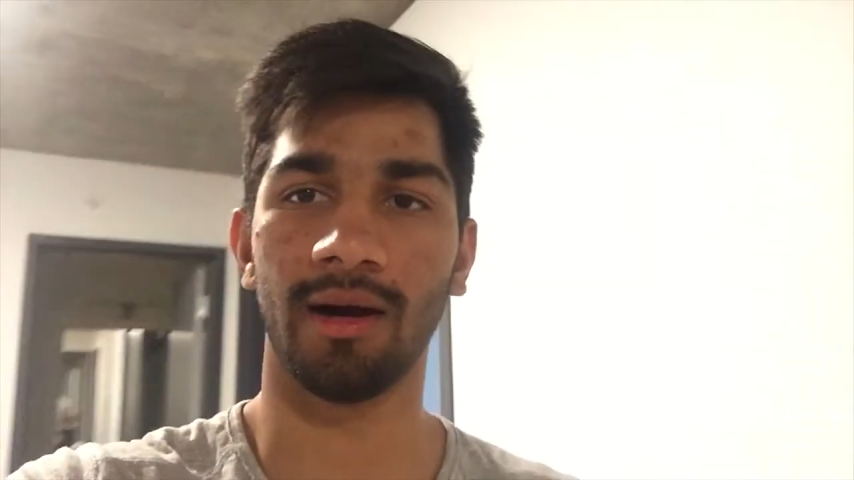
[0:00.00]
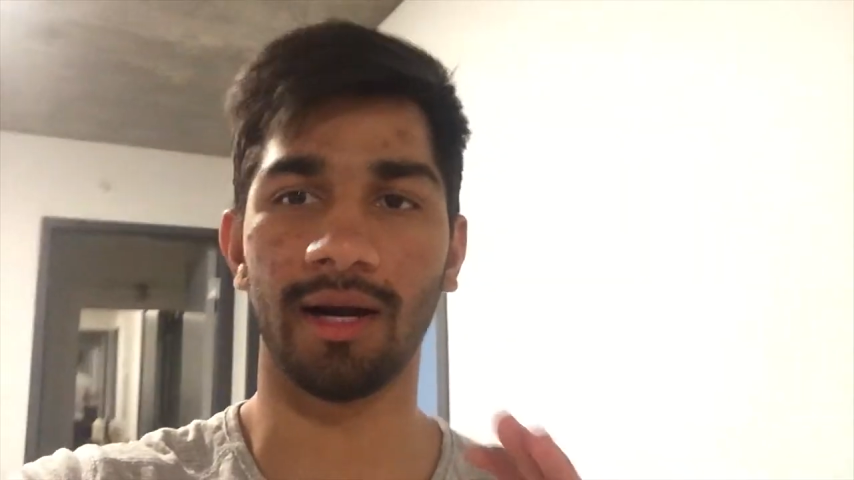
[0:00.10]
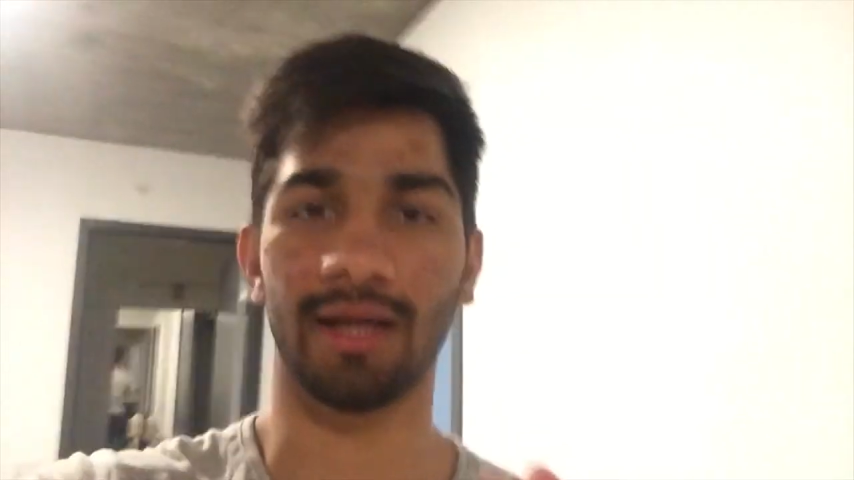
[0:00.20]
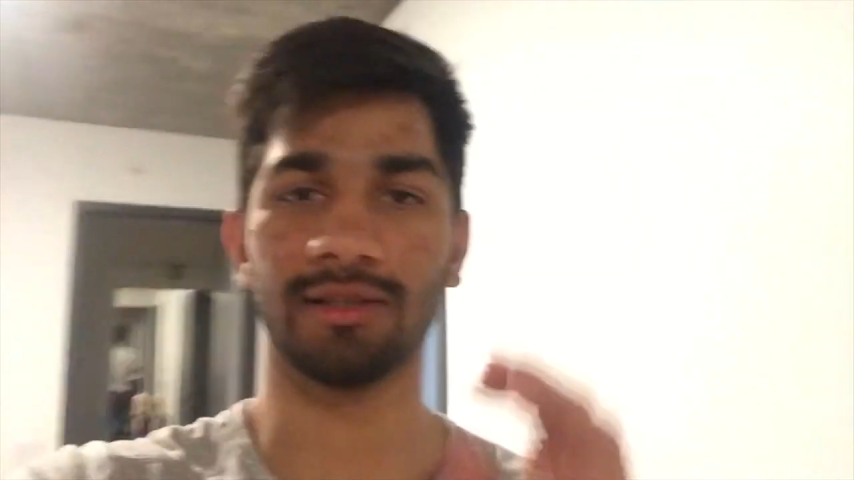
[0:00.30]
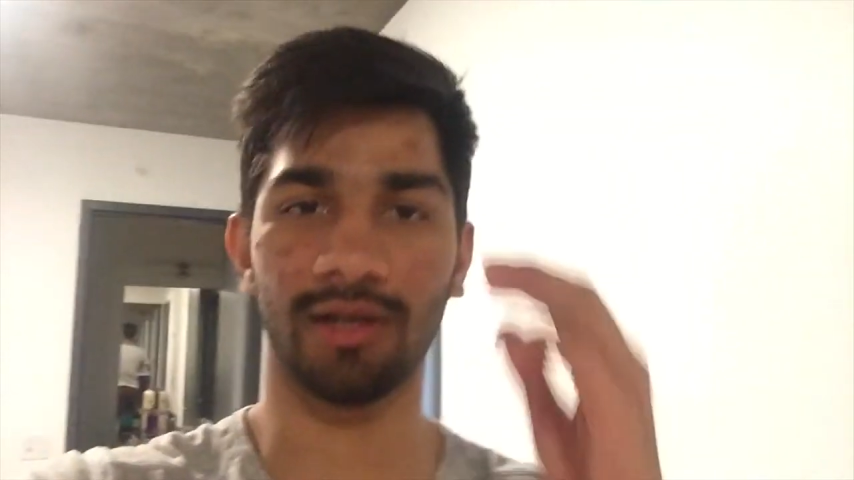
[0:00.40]

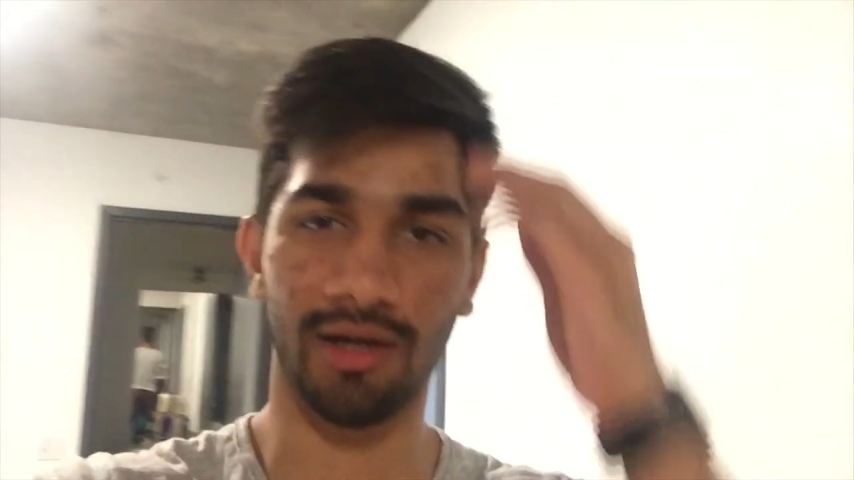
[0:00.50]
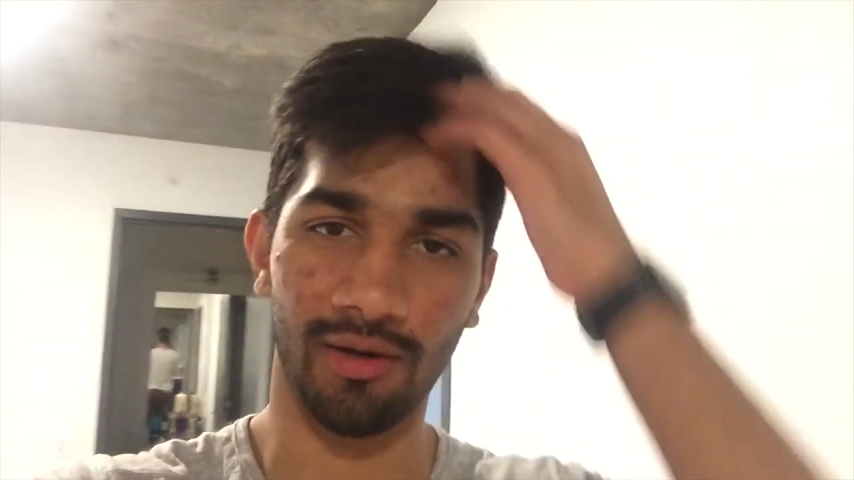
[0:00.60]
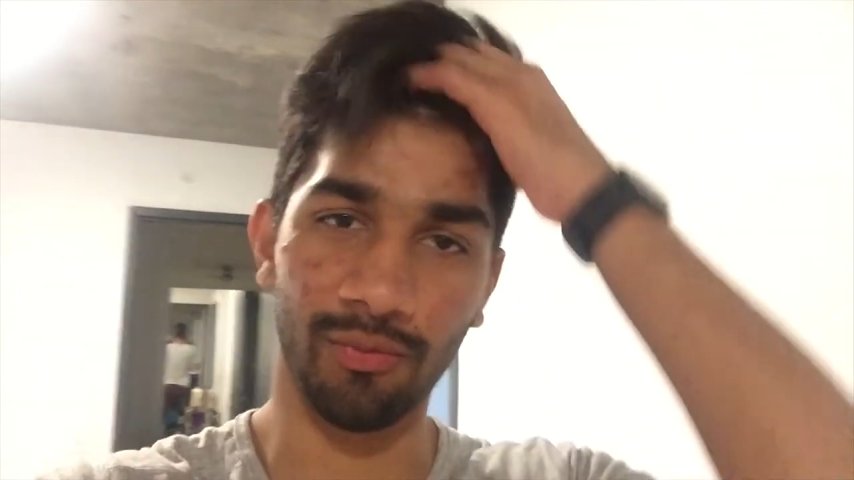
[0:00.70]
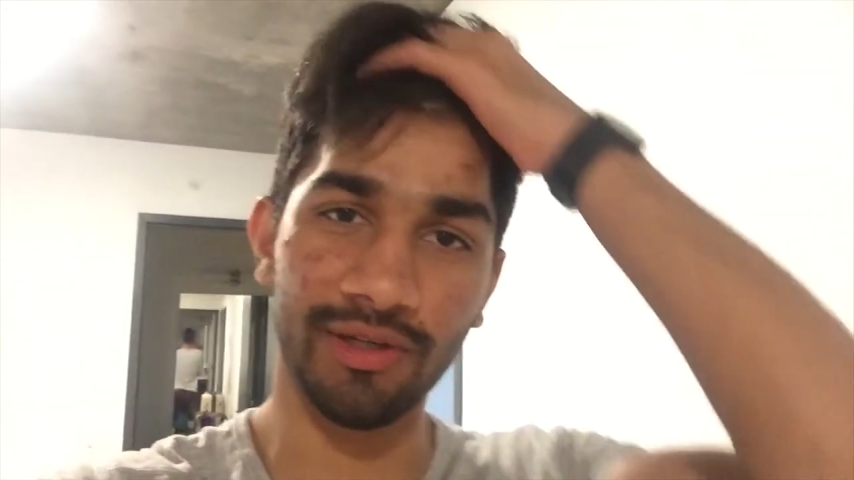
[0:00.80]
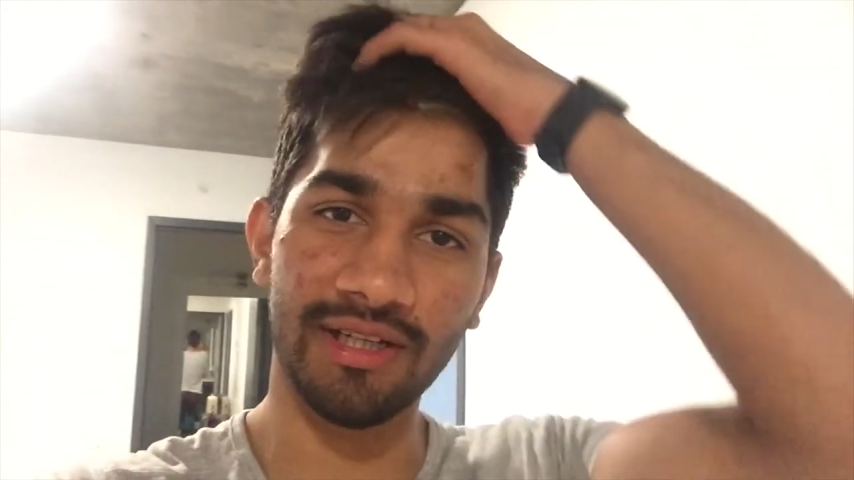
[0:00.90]
Alright
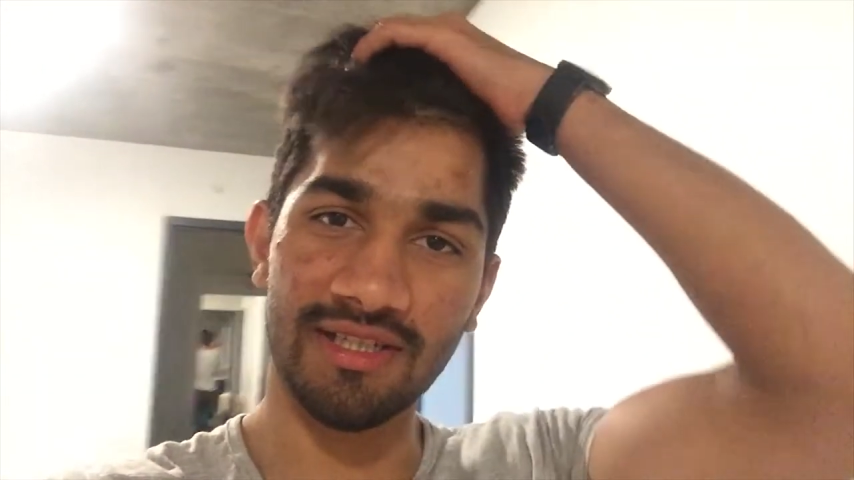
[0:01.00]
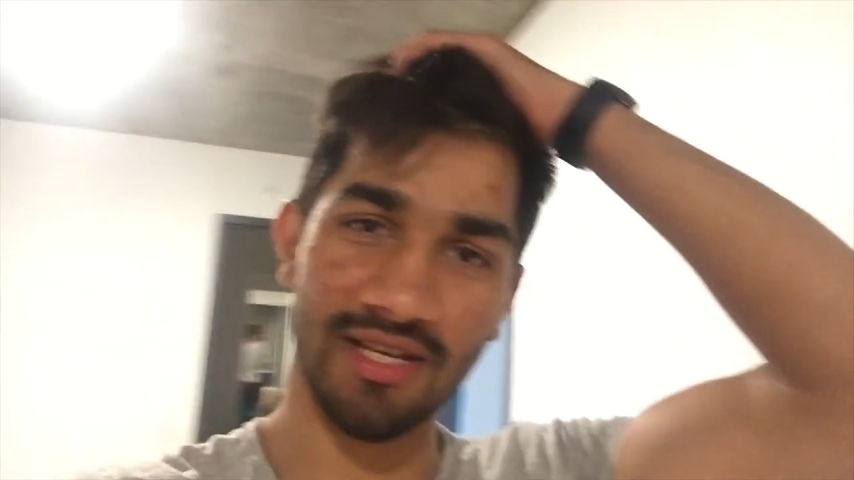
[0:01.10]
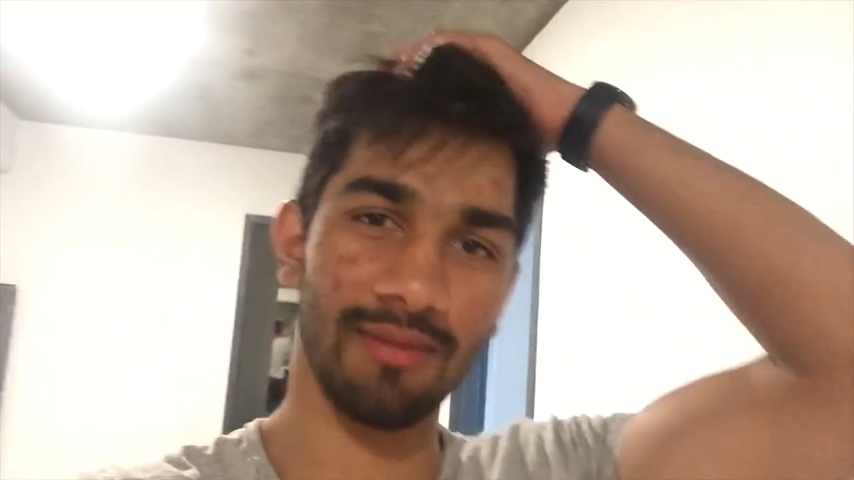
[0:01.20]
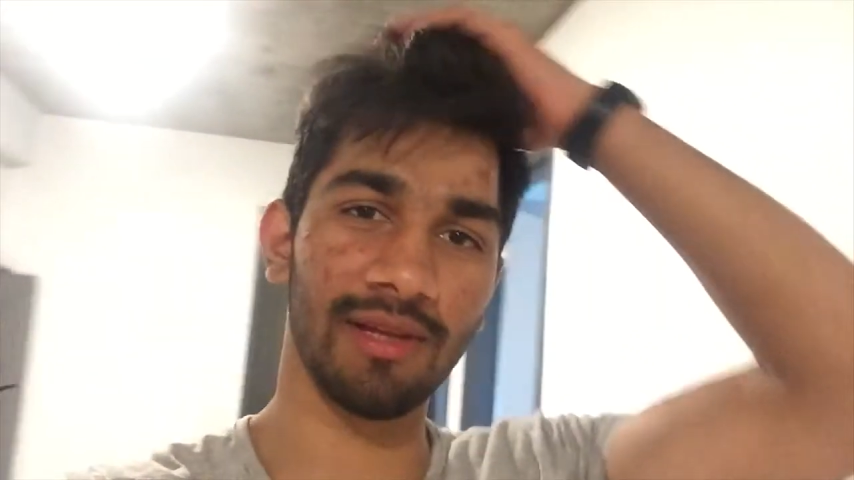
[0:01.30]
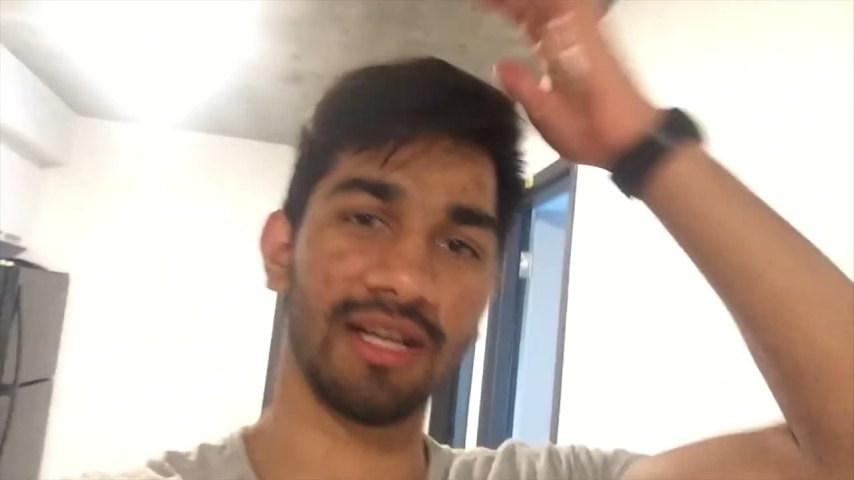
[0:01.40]
guys, we did
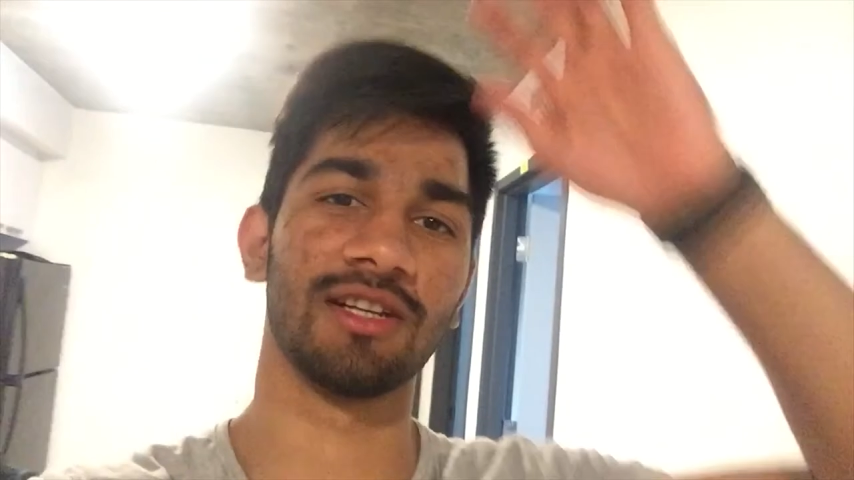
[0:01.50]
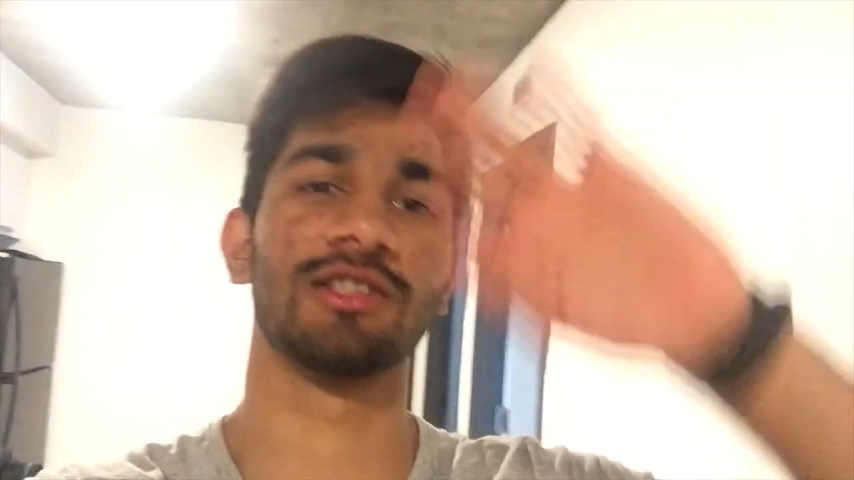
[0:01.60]
some like a